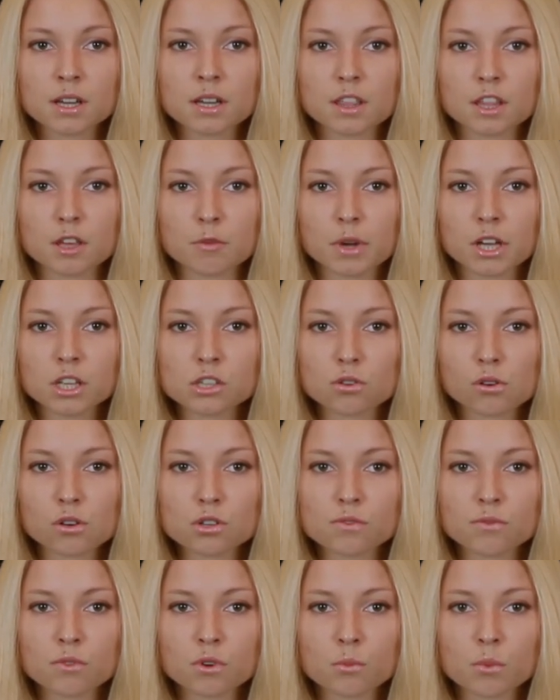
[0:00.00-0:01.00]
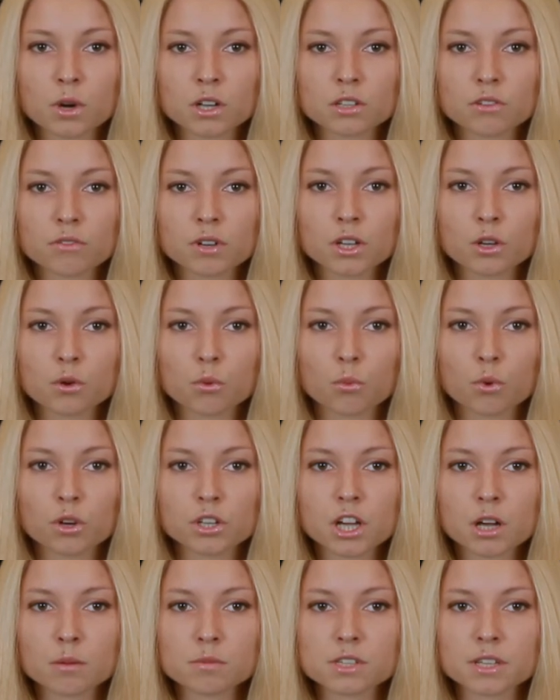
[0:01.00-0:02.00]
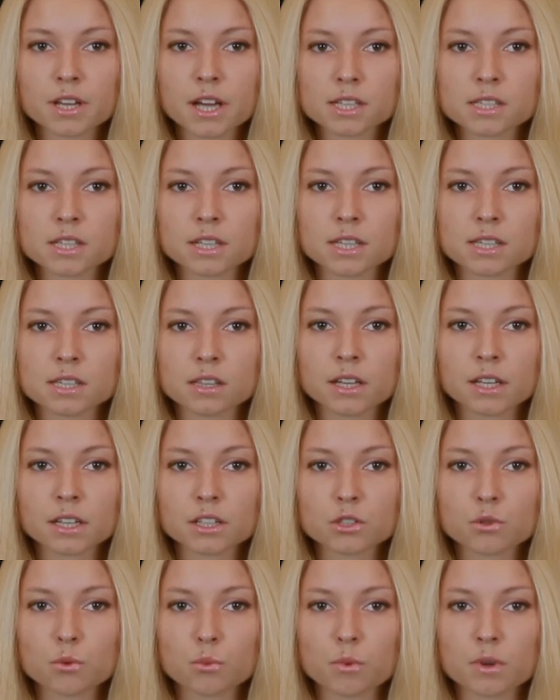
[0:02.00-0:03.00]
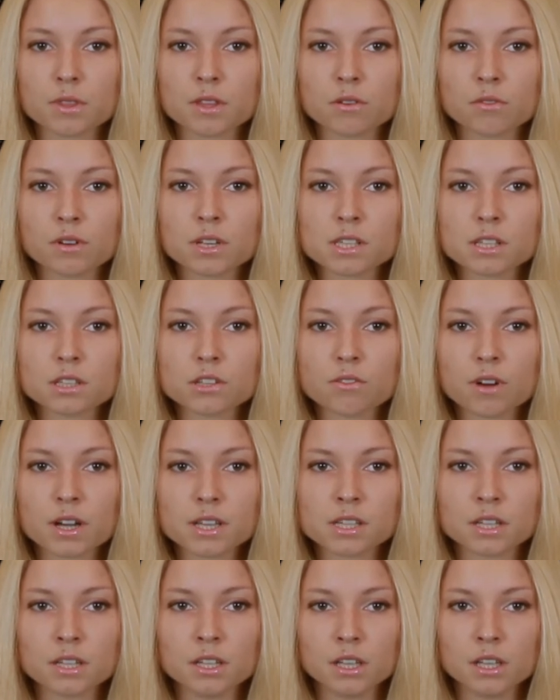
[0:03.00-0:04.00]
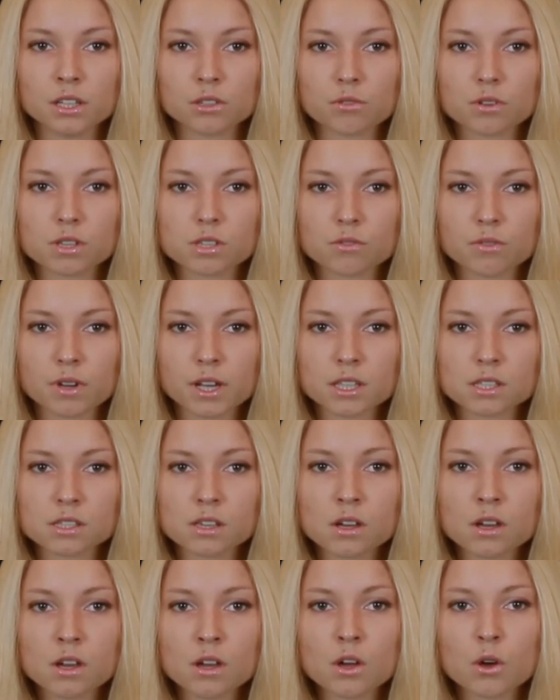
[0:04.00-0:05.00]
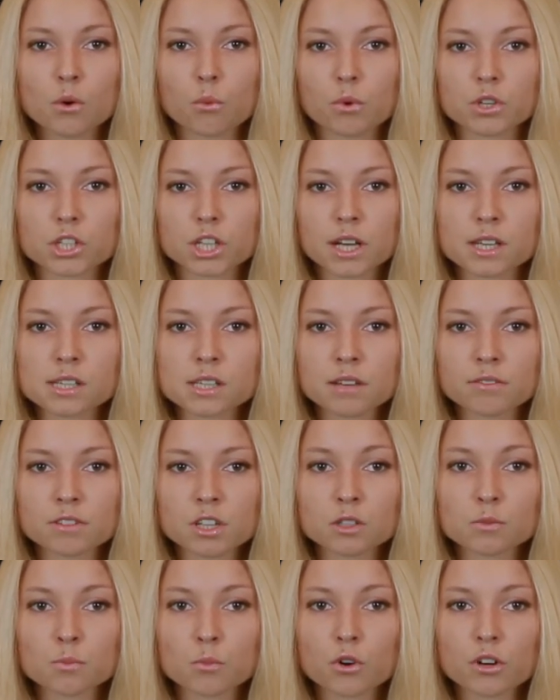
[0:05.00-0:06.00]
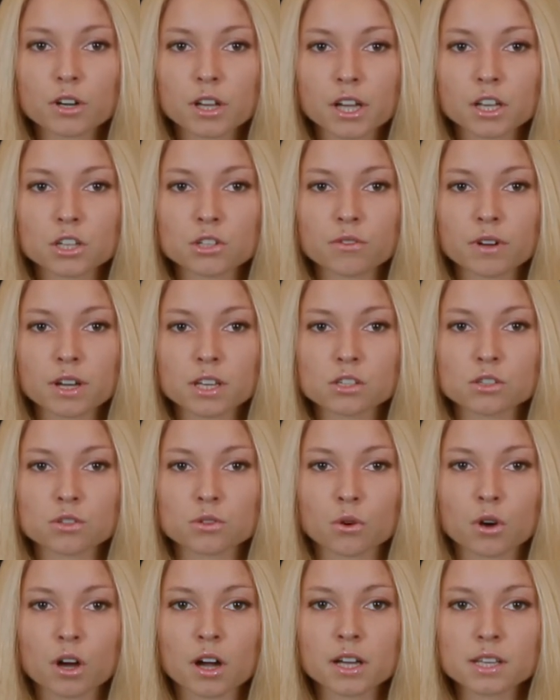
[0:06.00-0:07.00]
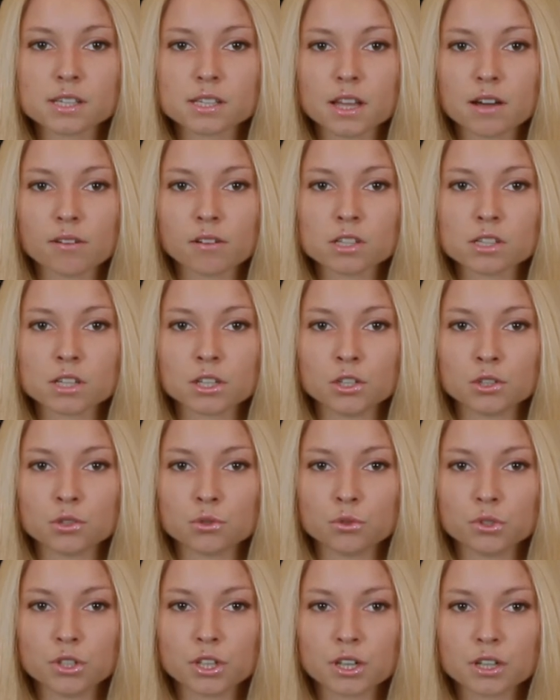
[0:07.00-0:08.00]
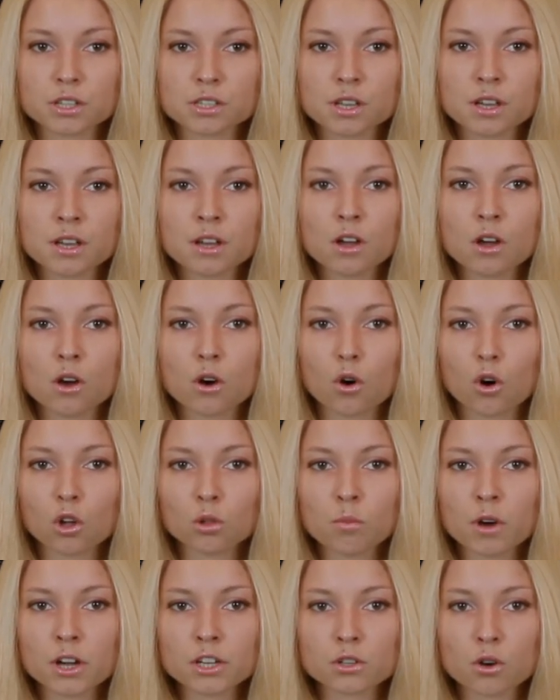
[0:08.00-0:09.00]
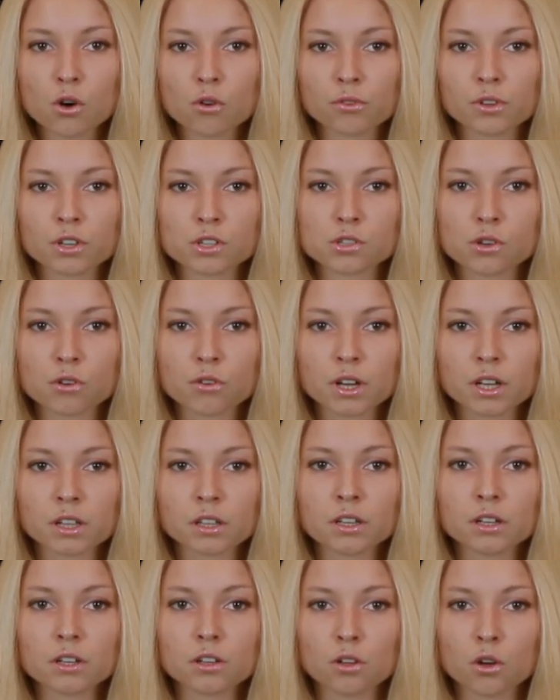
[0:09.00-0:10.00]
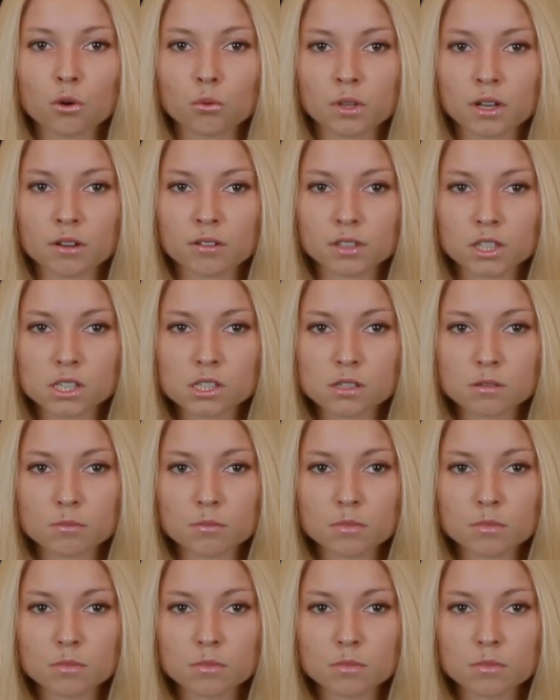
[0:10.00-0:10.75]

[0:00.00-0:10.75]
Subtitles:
The main source for wondering what comes next is linked with the recent rise in interest rates, which has lifted mortgage rates to highest levels in 2 years, albeit off historically low levels.